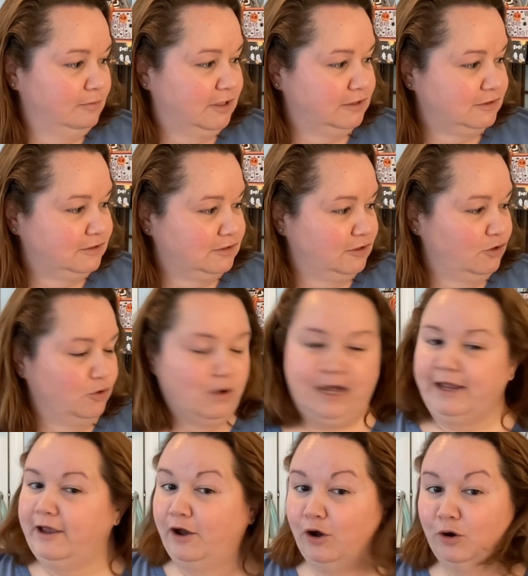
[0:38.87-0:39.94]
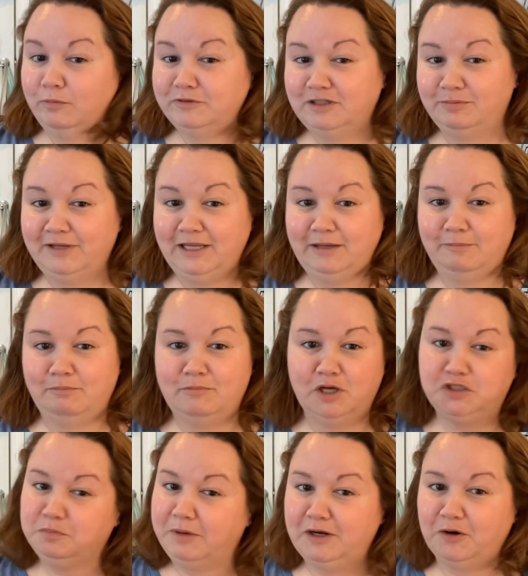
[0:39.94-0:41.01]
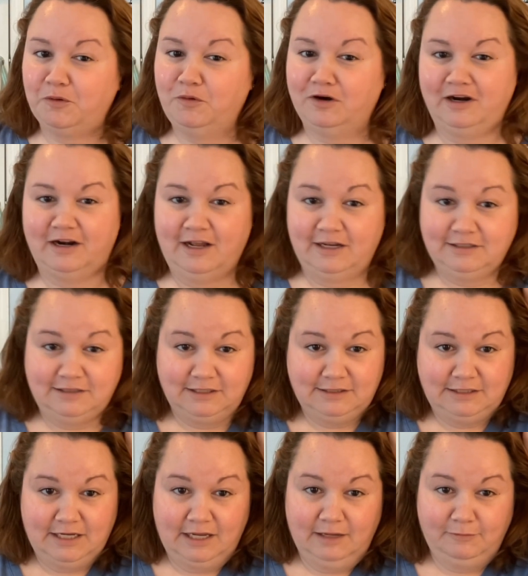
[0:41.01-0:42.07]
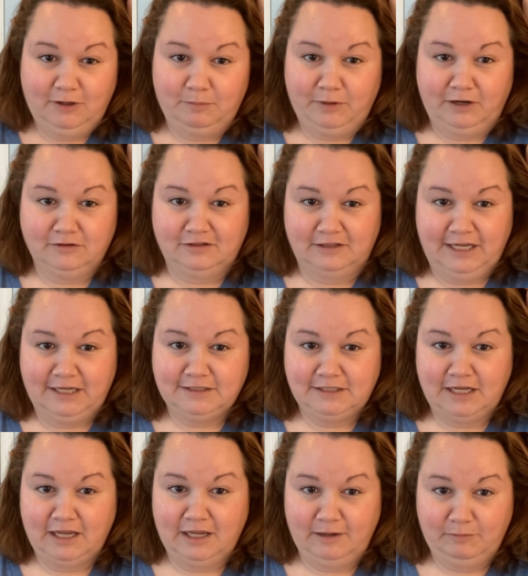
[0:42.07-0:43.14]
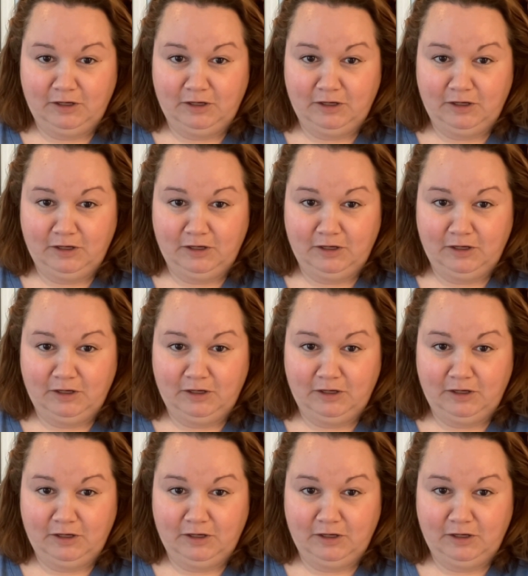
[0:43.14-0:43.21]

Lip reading: So I hope to be much better organized this time compared to last time.